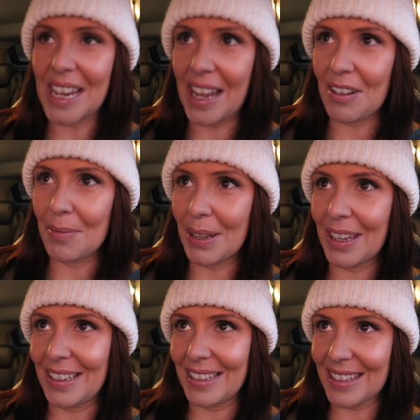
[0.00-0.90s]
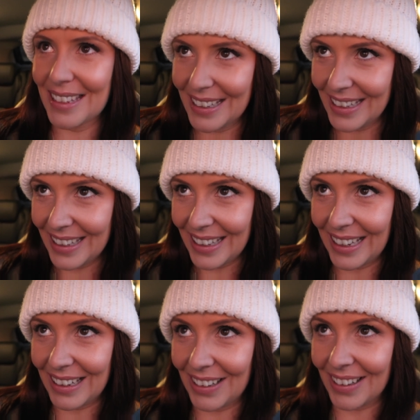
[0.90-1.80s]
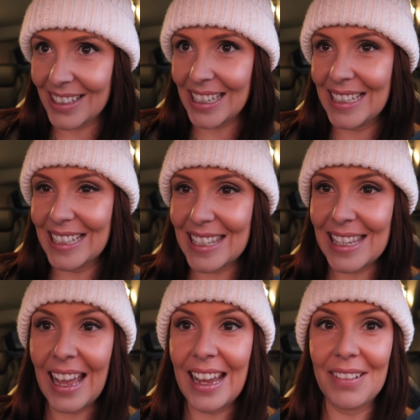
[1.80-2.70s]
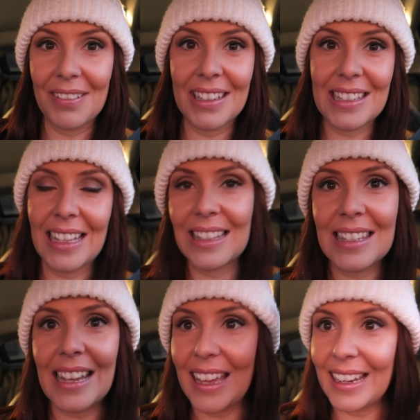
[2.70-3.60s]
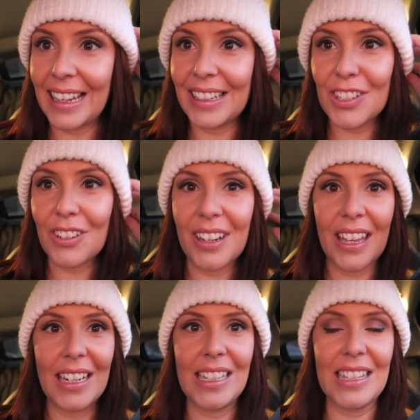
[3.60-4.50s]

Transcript: tower because it looks insane with the sunset and Andy's trying to get an